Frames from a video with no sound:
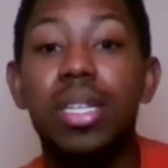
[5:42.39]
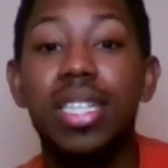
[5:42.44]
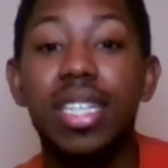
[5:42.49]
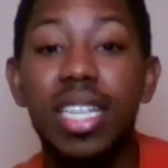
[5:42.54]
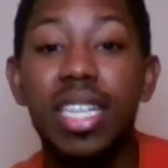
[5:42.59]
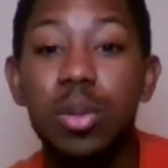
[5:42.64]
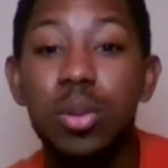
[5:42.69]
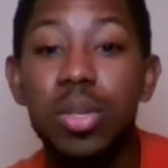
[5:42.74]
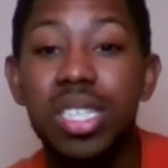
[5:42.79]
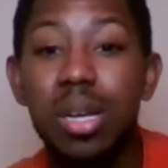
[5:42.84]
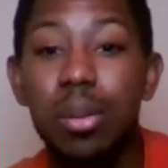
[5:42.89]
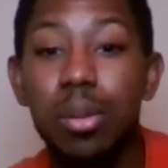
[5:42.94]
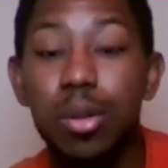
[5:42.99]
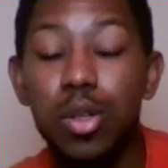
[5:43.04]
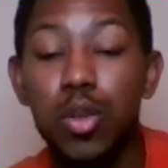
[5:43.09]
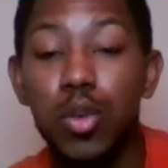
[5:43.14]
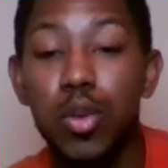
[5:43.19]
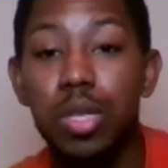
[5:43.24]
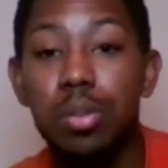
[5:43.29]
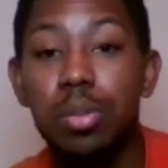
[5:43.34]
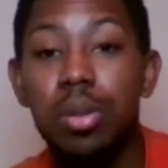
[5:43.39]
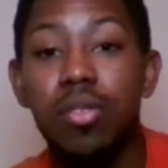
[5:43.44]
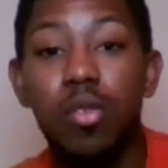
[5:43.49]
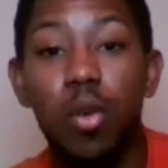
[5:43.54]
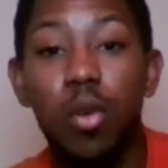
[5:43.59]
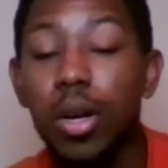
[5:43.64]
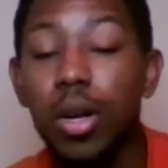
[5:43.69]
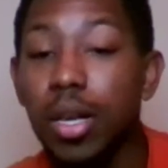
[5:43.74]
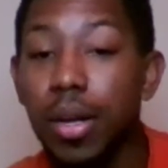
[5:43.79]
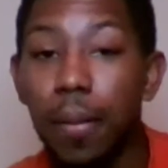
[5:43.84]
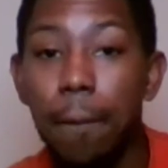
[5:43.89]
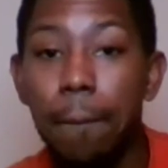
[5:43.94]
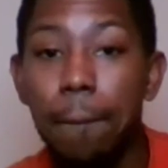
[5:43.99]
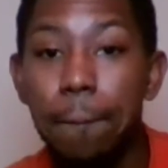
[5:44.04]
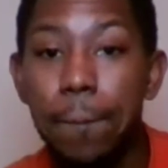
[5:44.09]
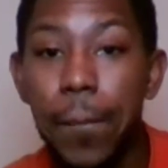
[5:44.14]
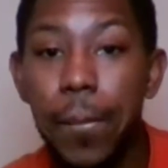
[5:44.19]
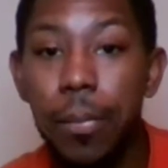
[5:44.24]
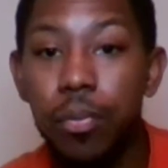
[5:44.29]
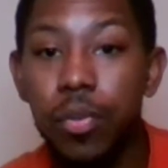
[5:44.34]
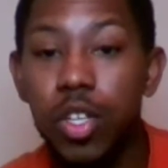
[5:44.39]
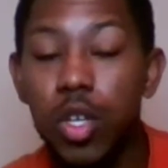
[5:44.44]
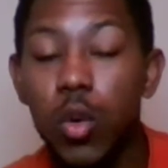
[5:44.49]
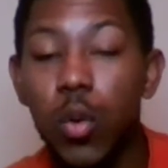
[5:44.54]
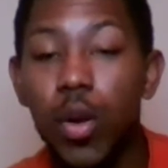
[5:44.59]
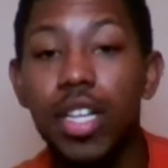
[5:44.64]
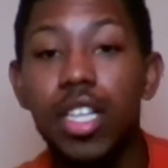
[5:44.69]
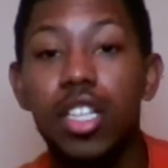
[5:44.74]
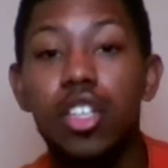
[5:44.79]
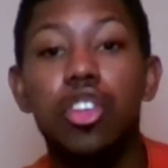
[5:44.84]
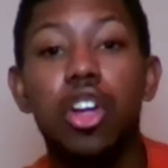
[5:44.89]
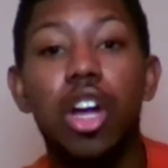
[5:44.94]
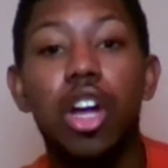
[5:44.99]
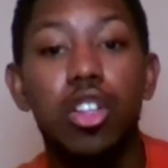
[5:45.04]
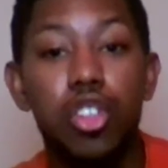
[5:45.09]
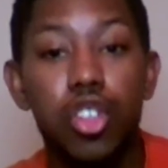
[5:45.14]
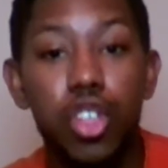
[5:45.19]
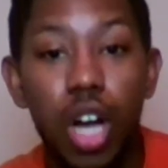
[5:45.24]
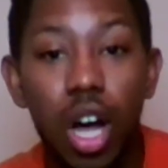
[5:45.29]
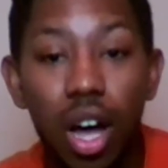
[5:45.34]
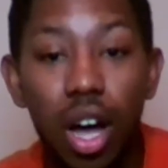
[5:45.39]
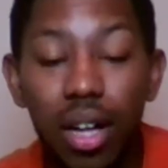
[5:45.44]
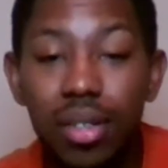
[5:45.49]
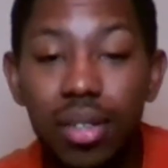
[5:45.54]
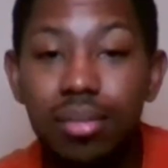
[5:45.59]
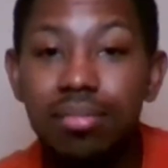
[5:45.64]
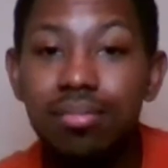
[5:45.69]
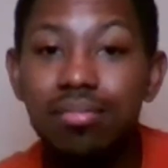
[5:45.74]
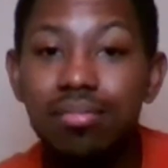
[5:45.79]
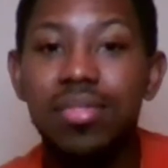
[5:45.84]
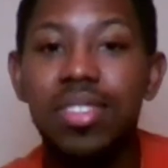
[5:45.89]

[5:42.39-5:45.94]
Diddy was able to do this before him, creating Sean John,